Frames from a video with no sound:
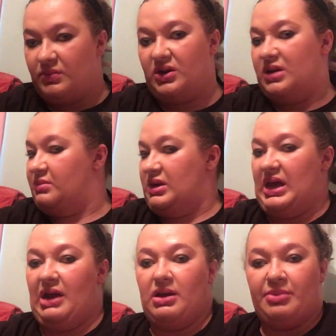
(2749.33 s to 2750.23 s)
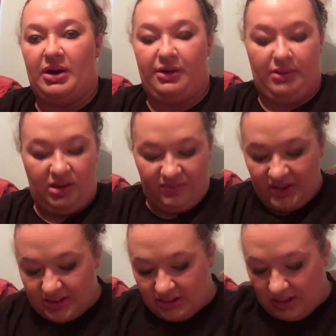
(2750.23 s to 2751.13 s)
wearing my Harry Potter
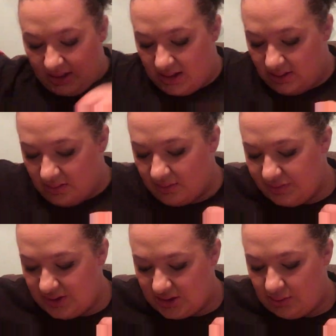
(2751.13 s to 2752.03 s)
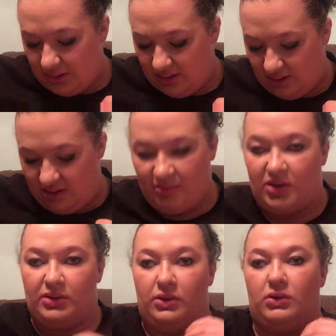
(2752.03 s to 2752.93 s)
outfit today. This shirt has a
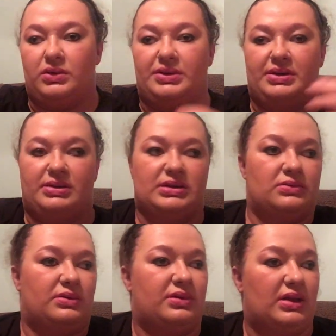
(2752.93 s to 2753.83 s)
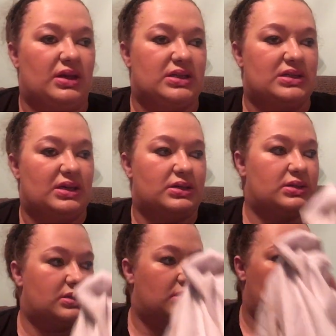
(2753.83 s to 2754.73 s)
small hole in it. That's the only thing that
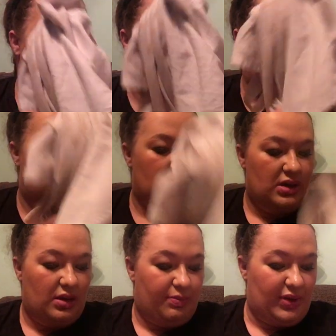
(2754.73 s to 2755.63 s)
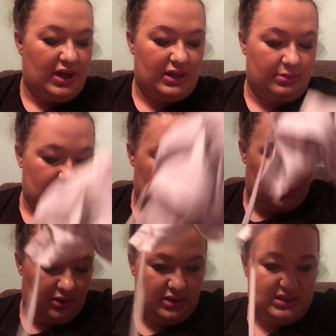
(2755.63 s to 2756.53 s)
sucks. But I'm
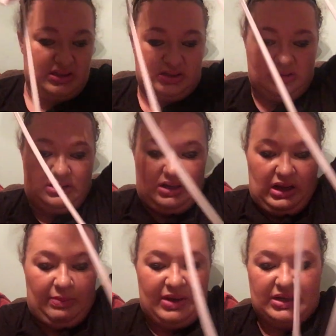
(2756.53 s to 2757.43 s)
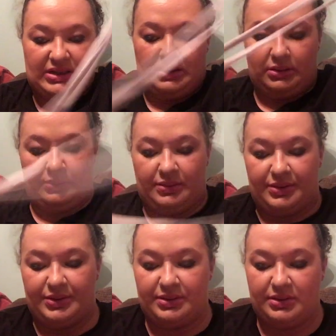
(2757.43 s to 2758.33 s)
sure it's not a big deal.
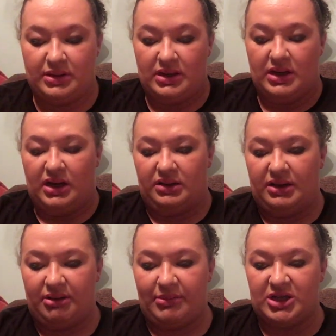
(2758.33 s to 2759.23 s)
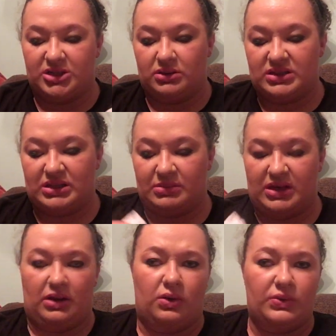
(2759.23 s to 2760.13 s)
A lot of my shirts seem to
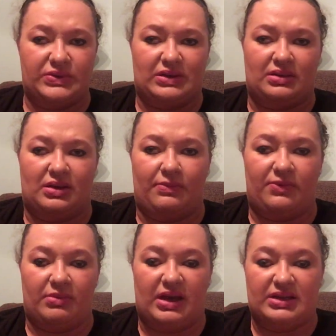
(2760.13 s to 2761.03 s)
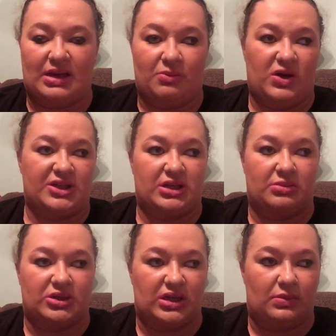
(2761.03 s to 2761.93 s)
get holes in them from that damn washing
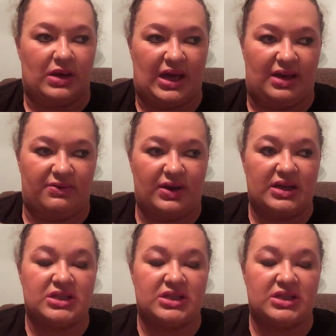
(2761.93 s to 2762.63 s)
machine we have. I